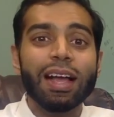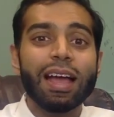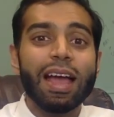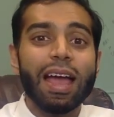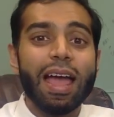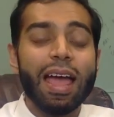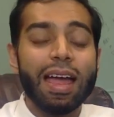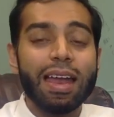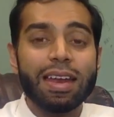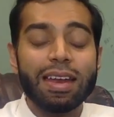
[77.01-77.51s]

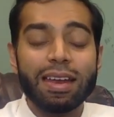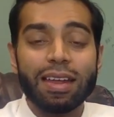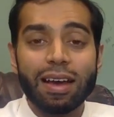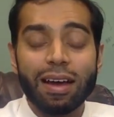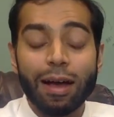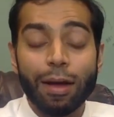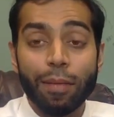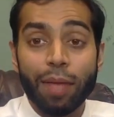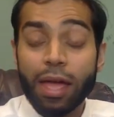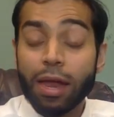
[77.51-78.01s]
And
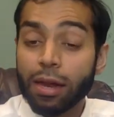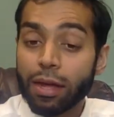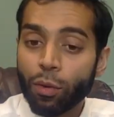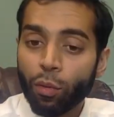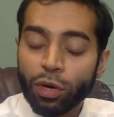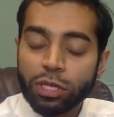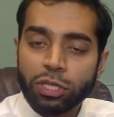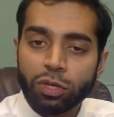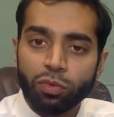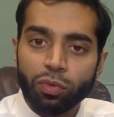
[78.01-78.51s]
it
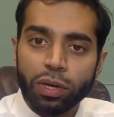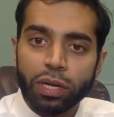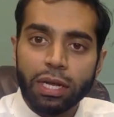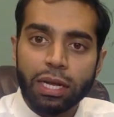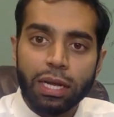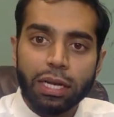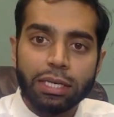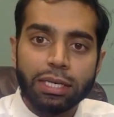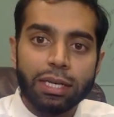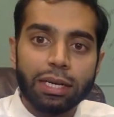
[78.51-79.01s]
wasn't really
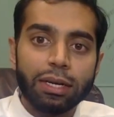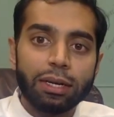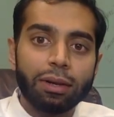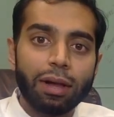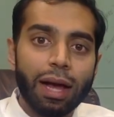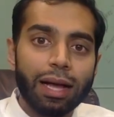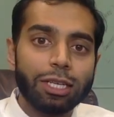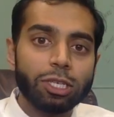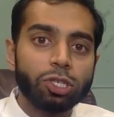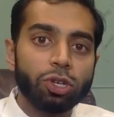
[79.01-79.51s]
until
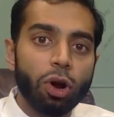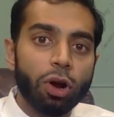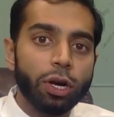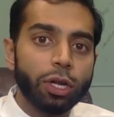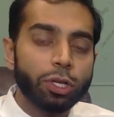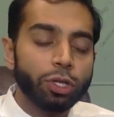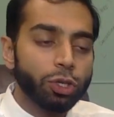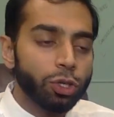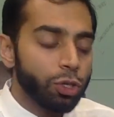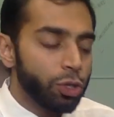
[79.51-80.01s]
I
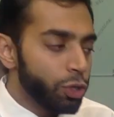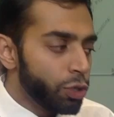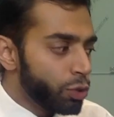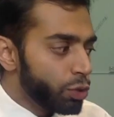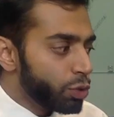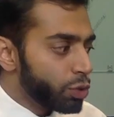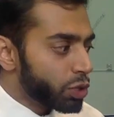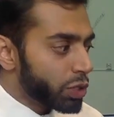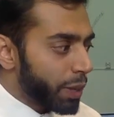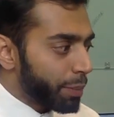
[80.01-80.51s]
started to
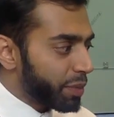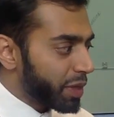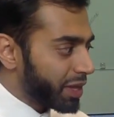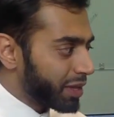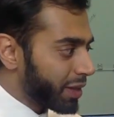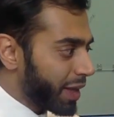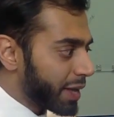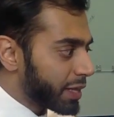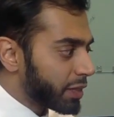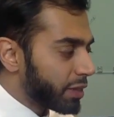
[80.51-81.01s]
use something
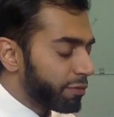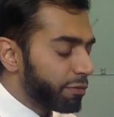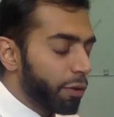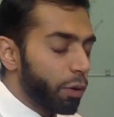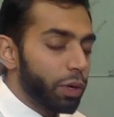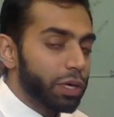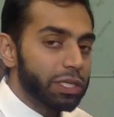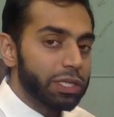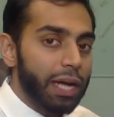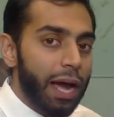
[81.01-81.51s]
like the
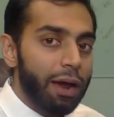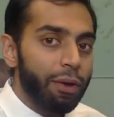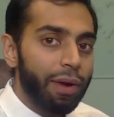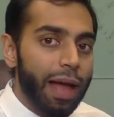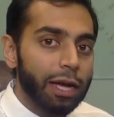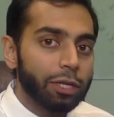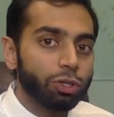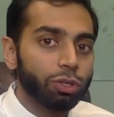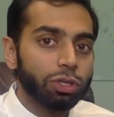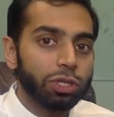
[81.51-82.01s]
focus diary
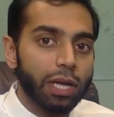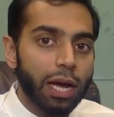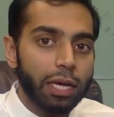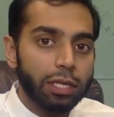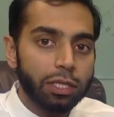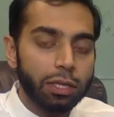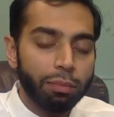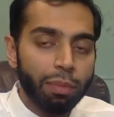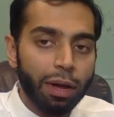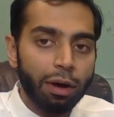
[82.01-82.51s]

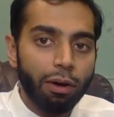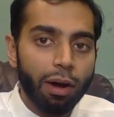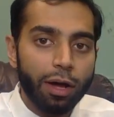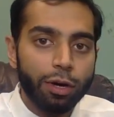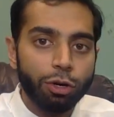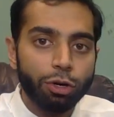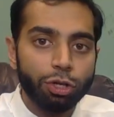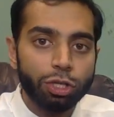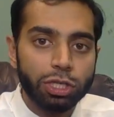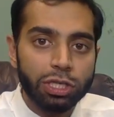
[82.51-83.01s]
exercise to better
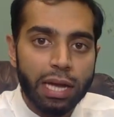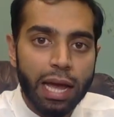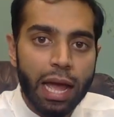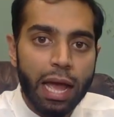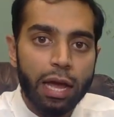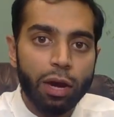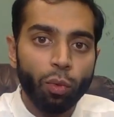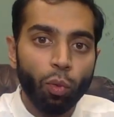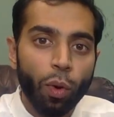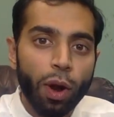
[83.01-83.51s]

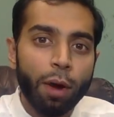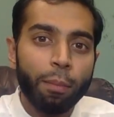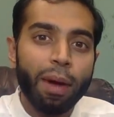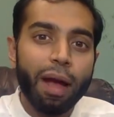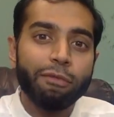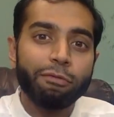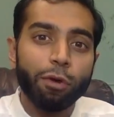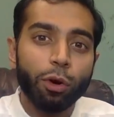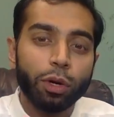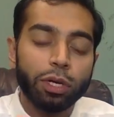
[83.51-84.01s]
understand where
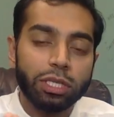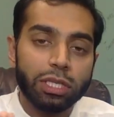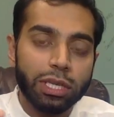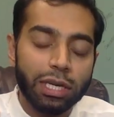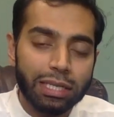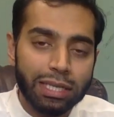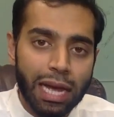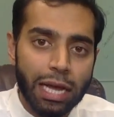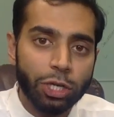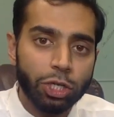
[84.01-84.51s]
my focus and
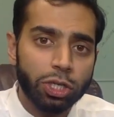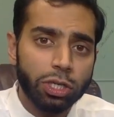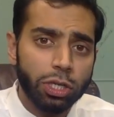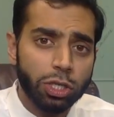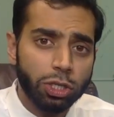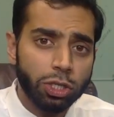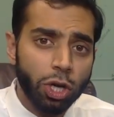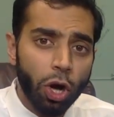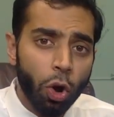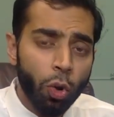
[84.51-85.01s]
attention
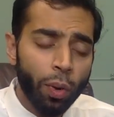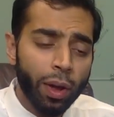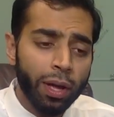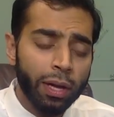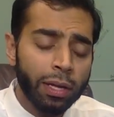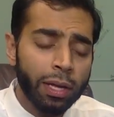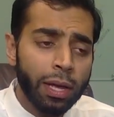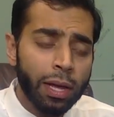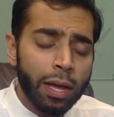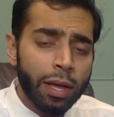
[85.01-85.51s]
is
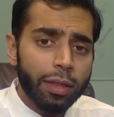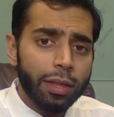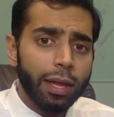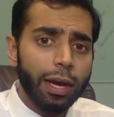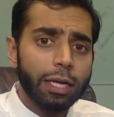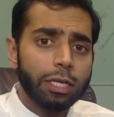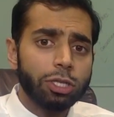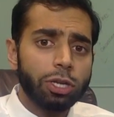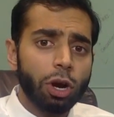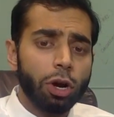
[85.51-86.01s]
going that
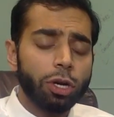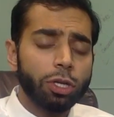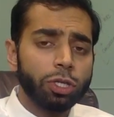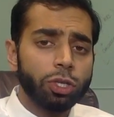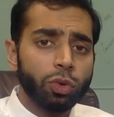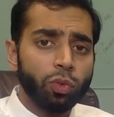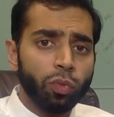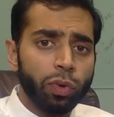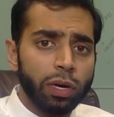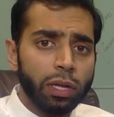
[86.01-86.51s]
I started
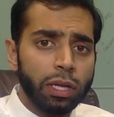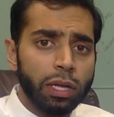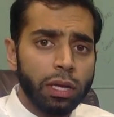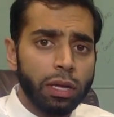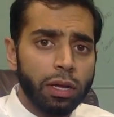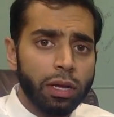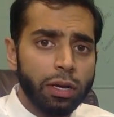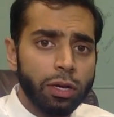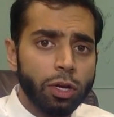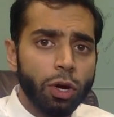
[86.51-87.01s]
to
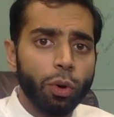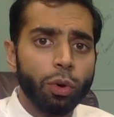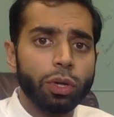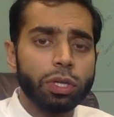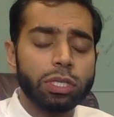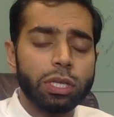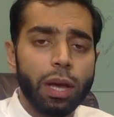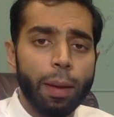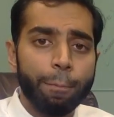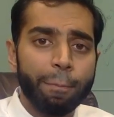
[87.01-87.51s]
really
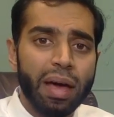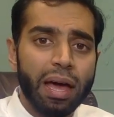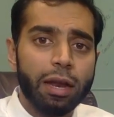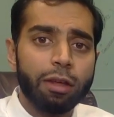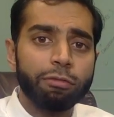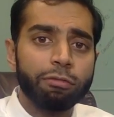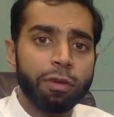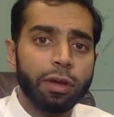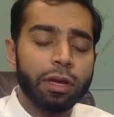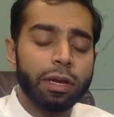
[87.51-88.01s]
notice a
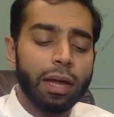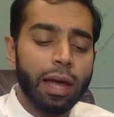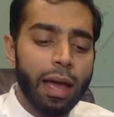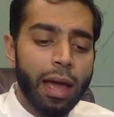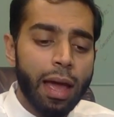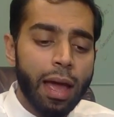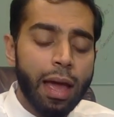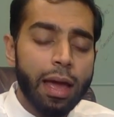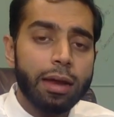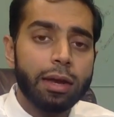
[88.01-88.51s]
benefit
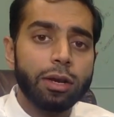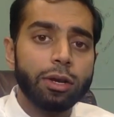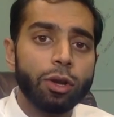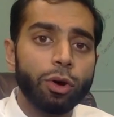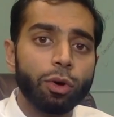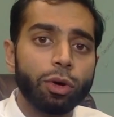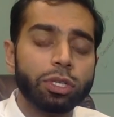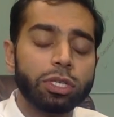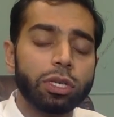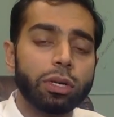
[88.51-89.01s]
and
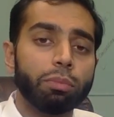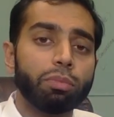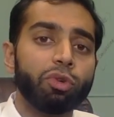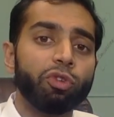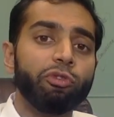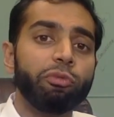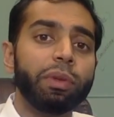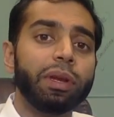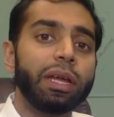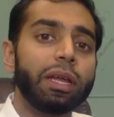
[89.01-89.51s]
notice an
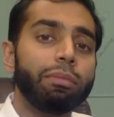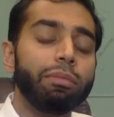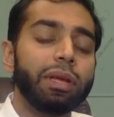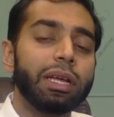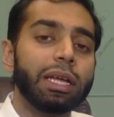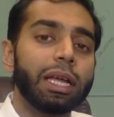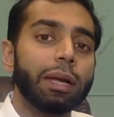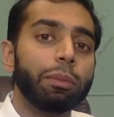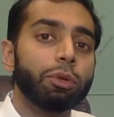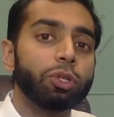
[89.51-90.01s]
improvement in
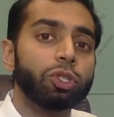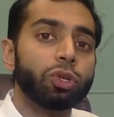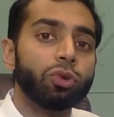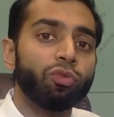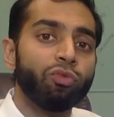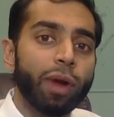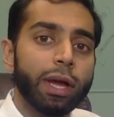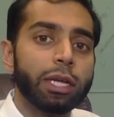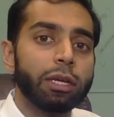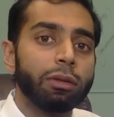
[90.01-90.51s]
being able to
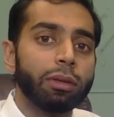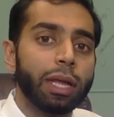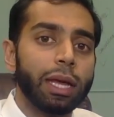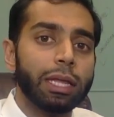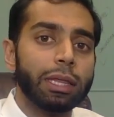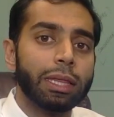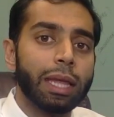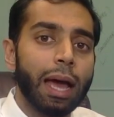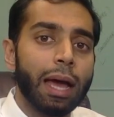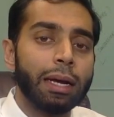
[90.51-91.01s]

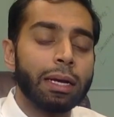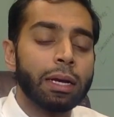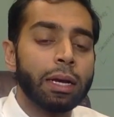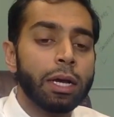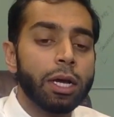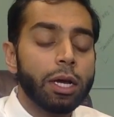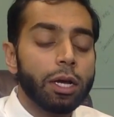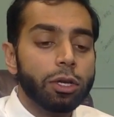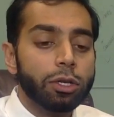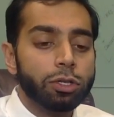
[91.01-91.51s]
regulate that.
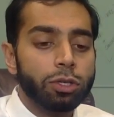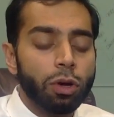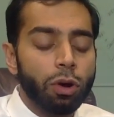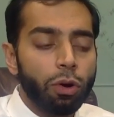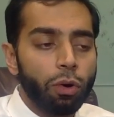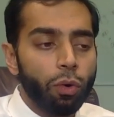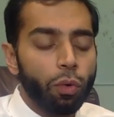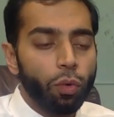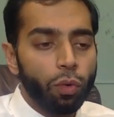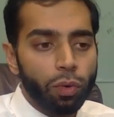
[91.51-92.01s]

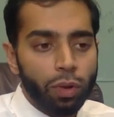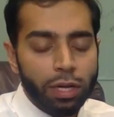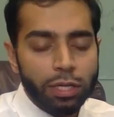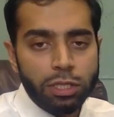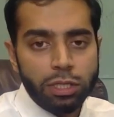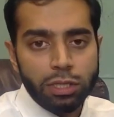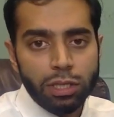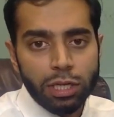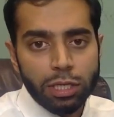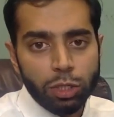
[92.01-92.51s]
So
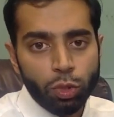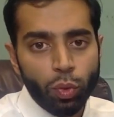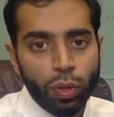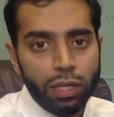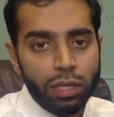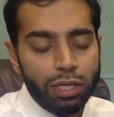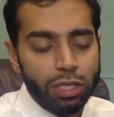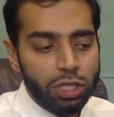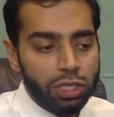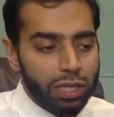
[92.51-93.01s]
let's
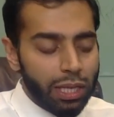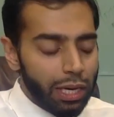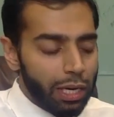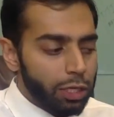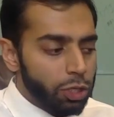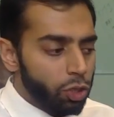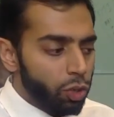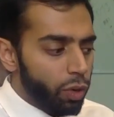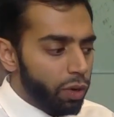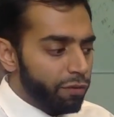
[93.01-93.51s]
quickly just get
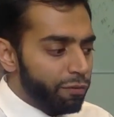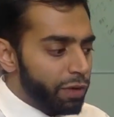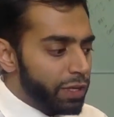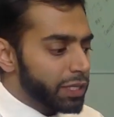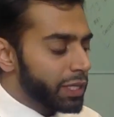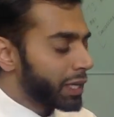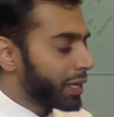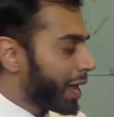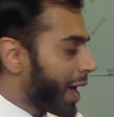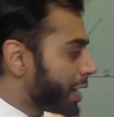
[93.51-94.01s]
into it.
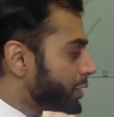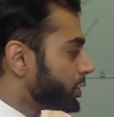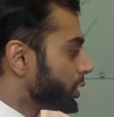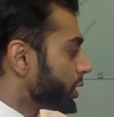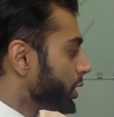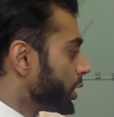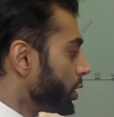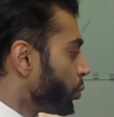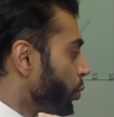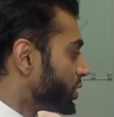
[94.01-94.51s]

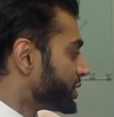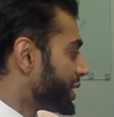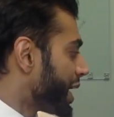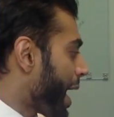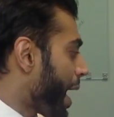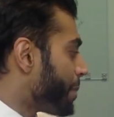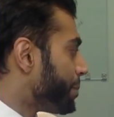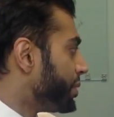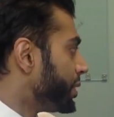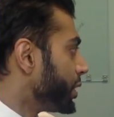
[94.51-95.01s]
Physiologically, what's
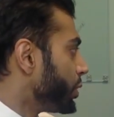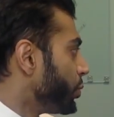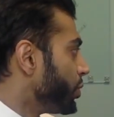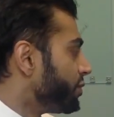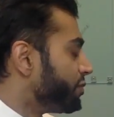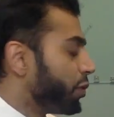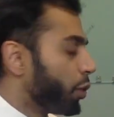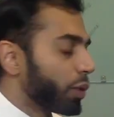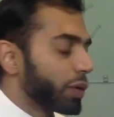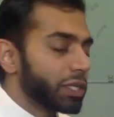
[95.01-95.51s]
happening
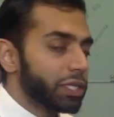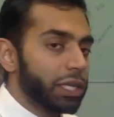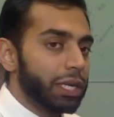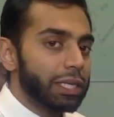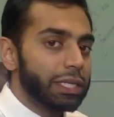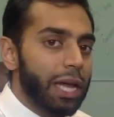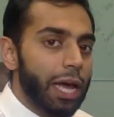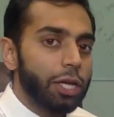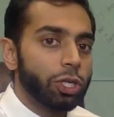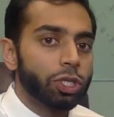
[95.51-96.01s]
with focus and
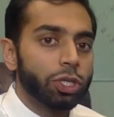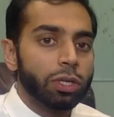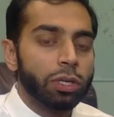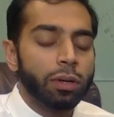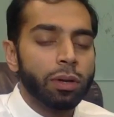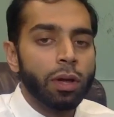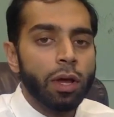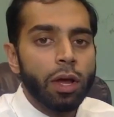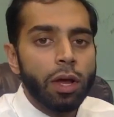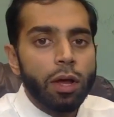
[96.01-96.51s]
attention?